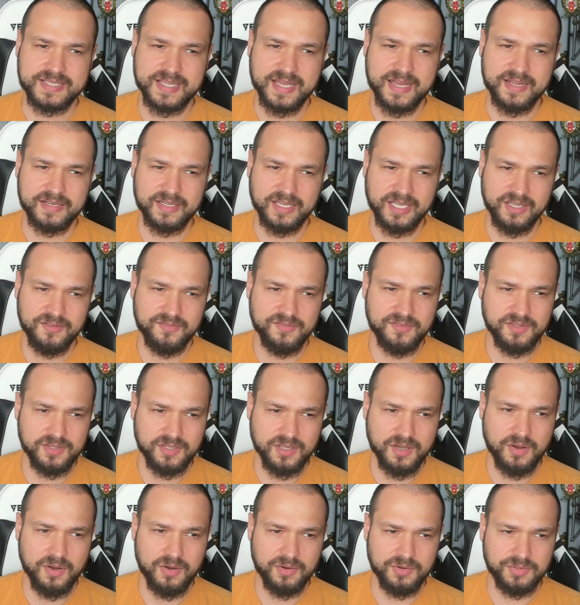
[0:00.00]
that even
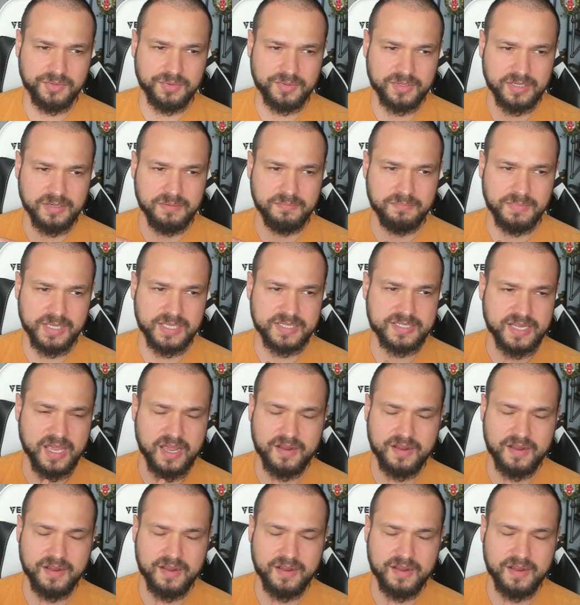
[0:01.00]
though you can meet